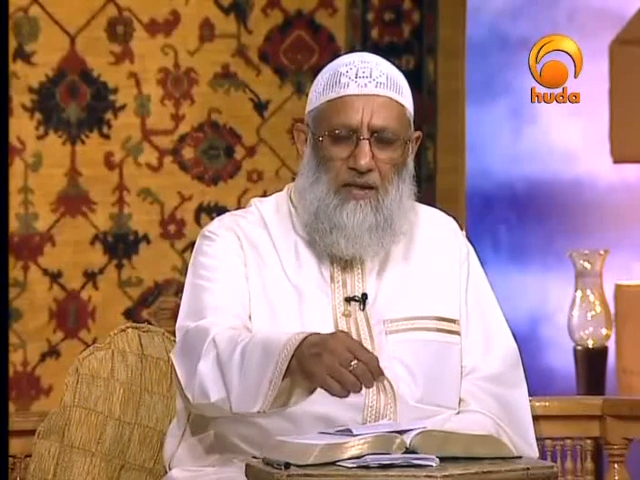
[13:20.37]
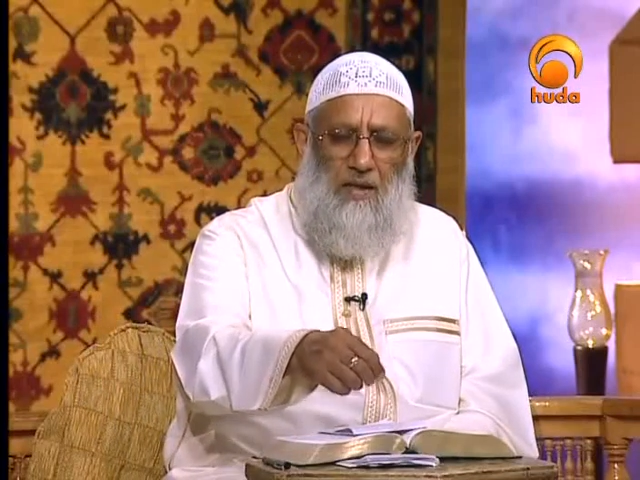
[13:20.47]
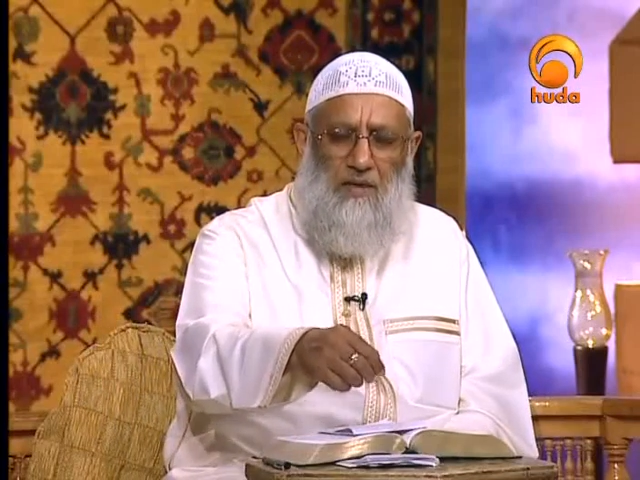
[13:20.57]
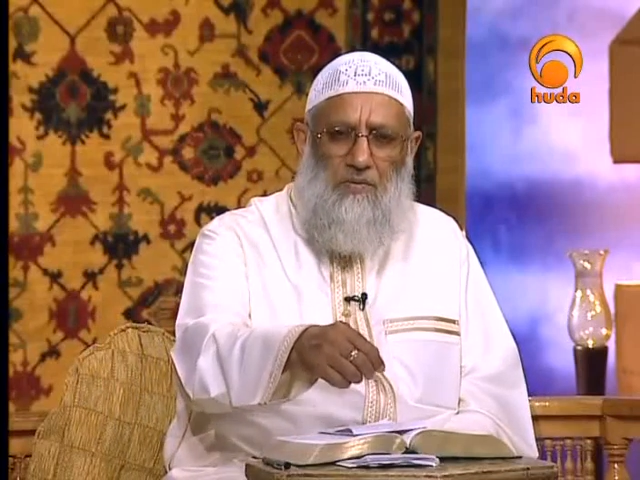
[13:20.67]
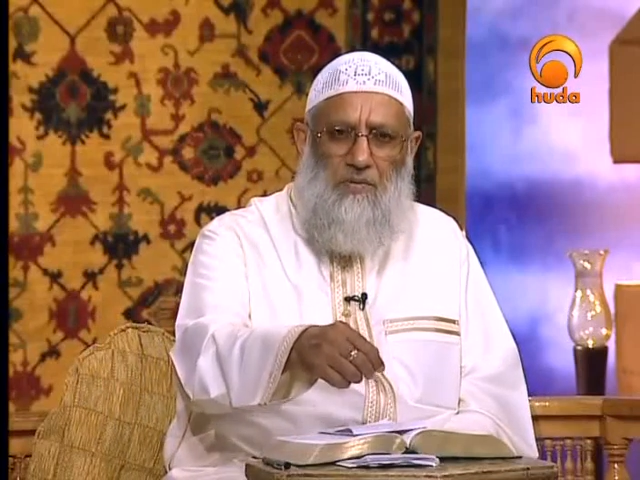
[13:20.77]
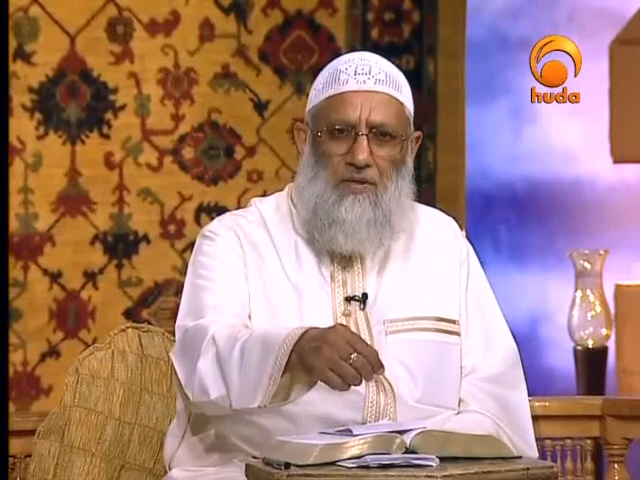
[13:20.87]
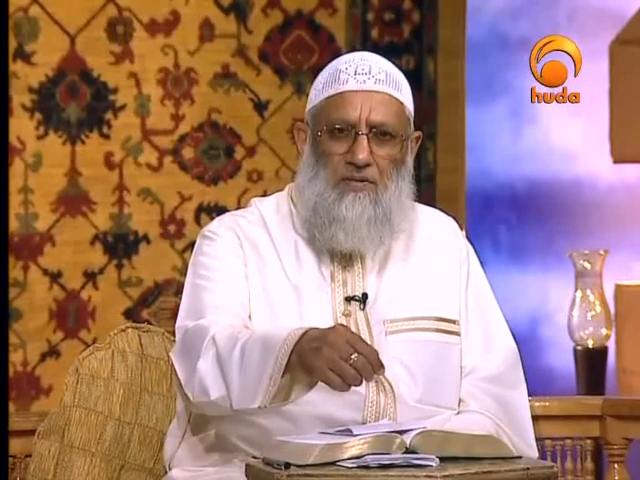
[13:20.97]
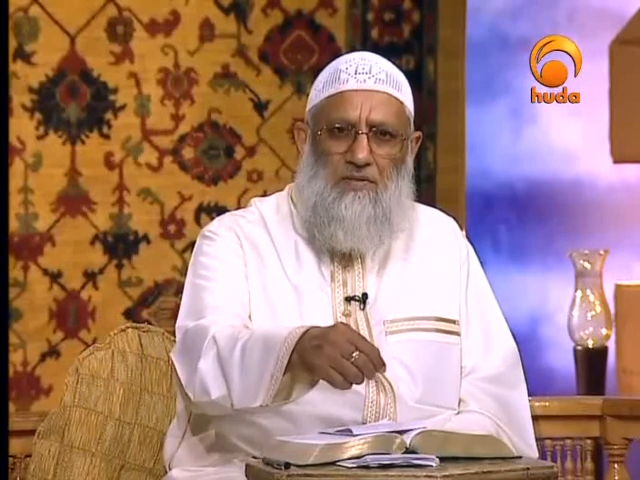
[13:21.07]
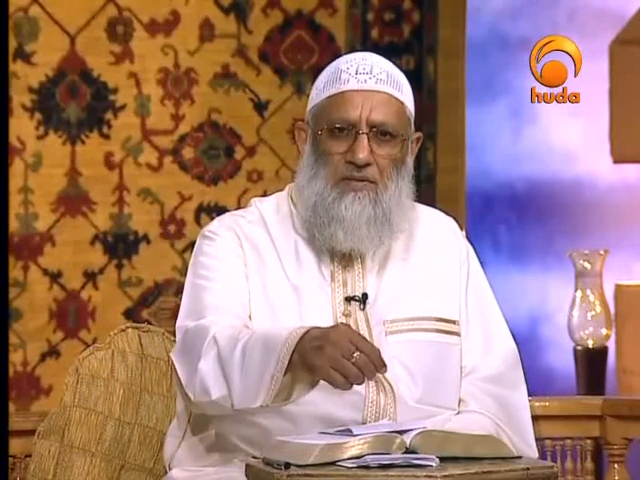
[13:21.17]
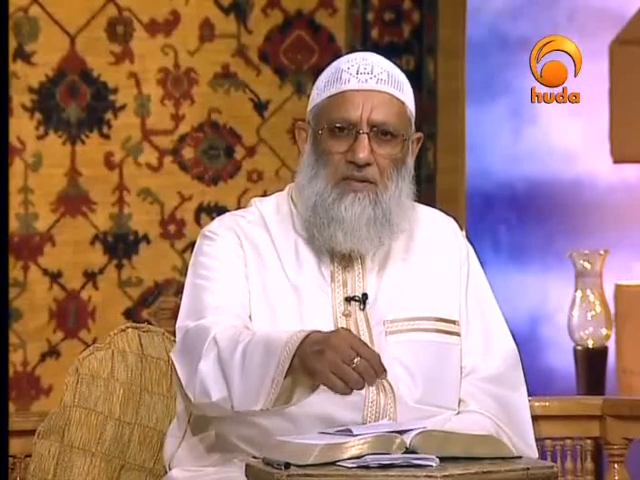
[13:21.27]
and you
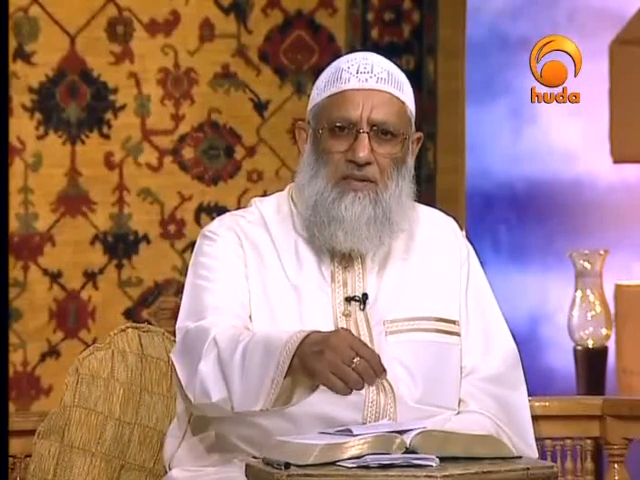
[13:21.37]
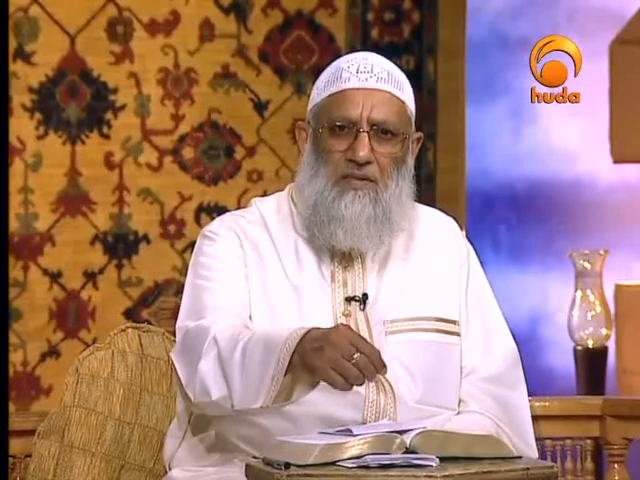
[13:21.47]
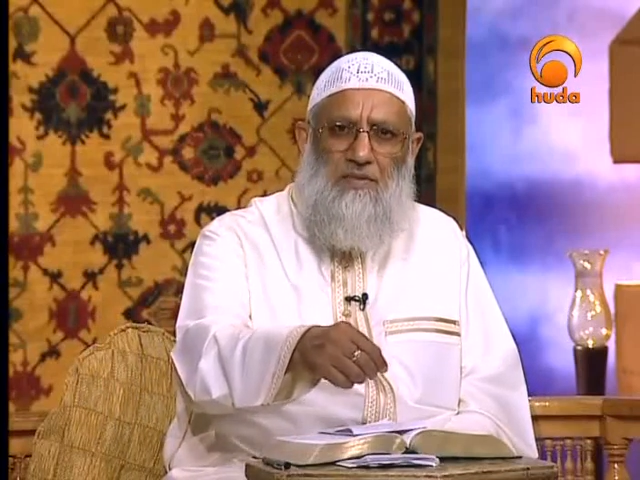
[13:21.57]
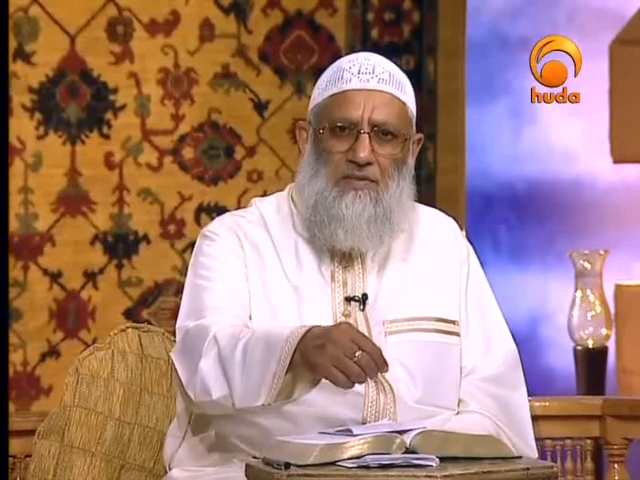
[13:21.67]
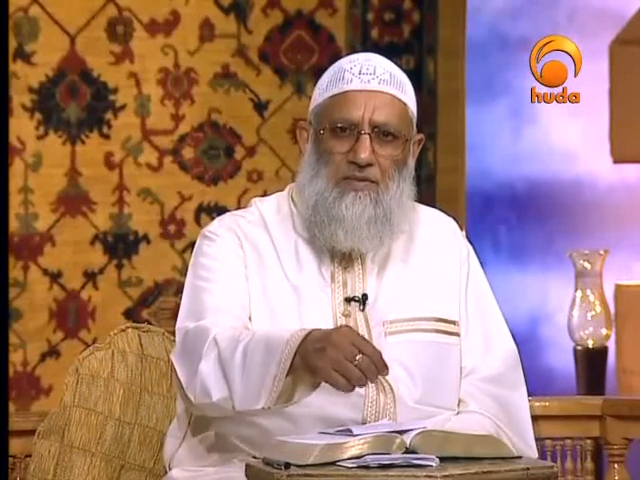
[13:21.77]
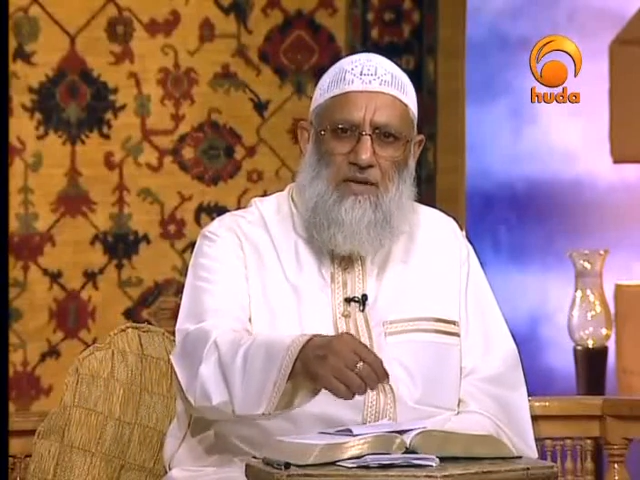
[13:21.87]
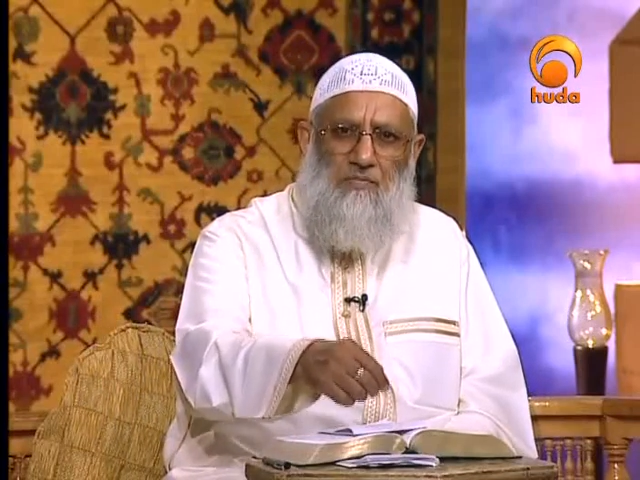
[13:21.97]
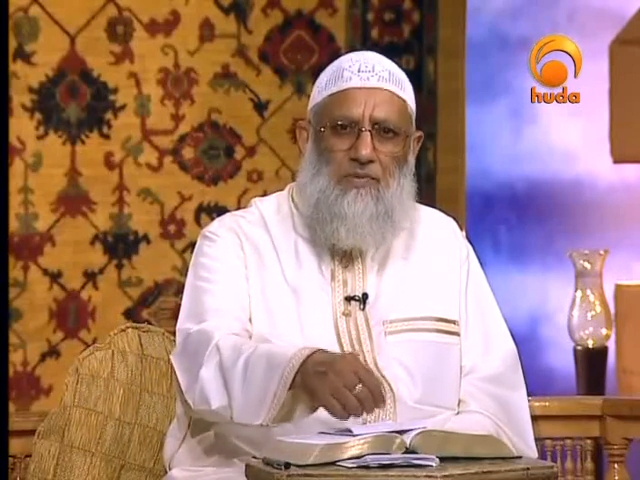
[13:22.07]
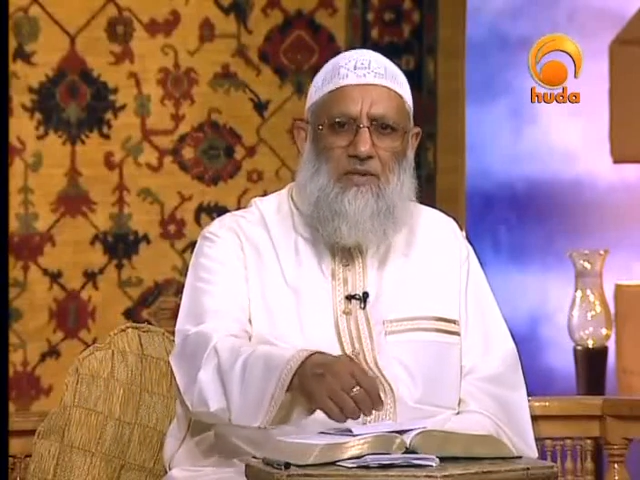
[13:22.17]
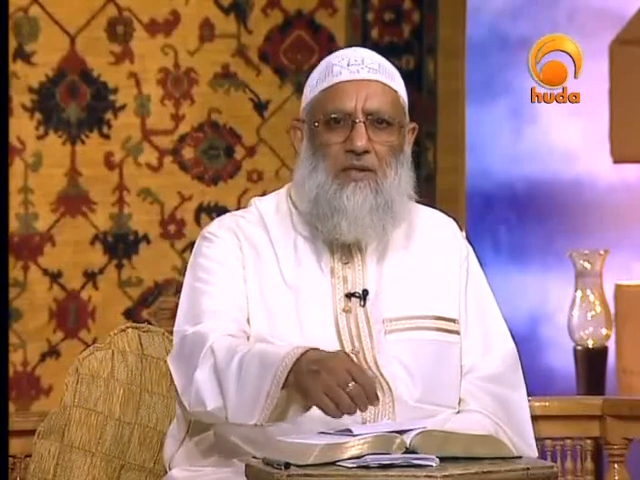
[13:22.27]
can say the
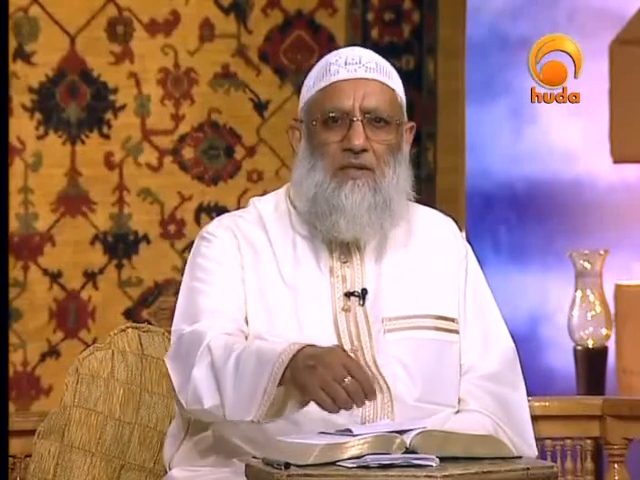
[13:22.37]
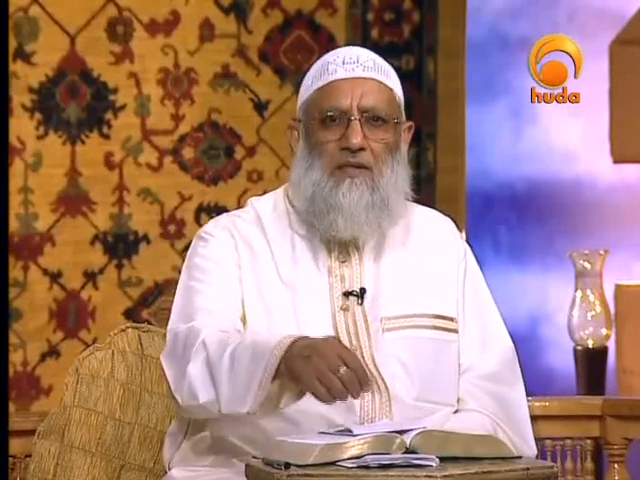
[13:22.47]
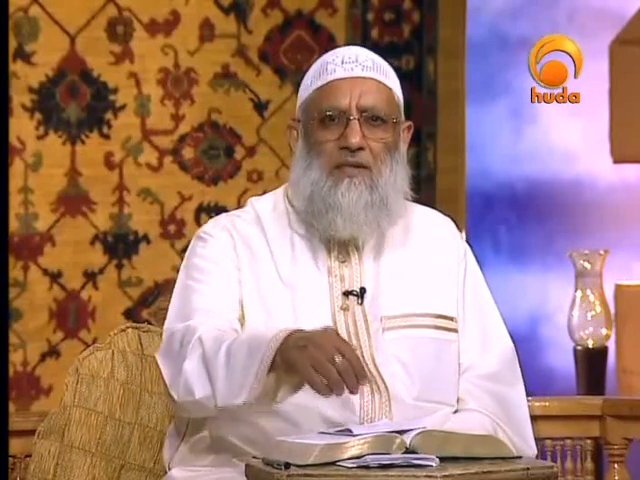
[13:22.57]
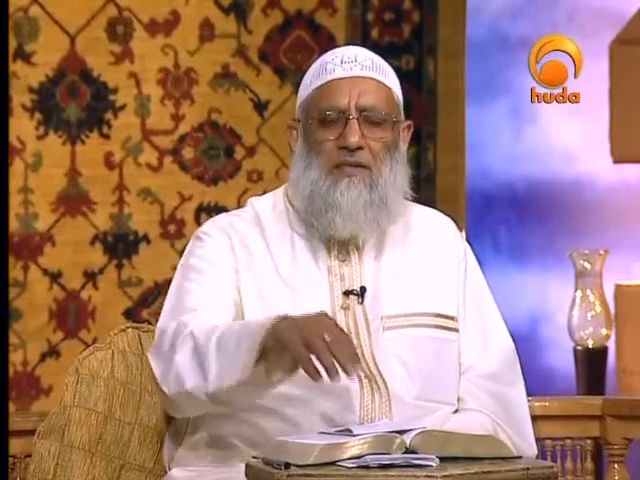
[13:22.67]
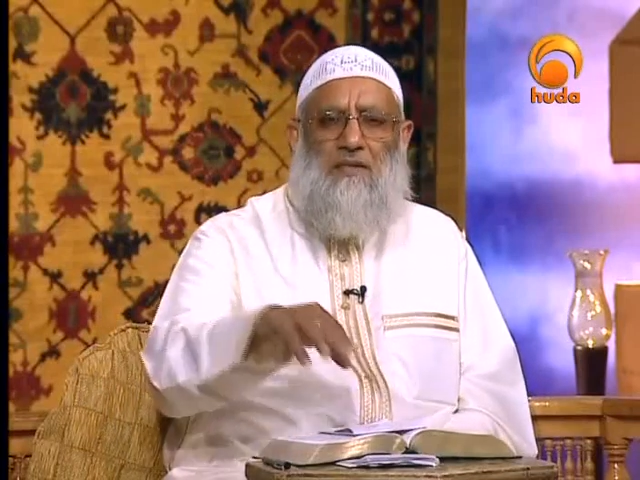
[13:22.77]
same thing,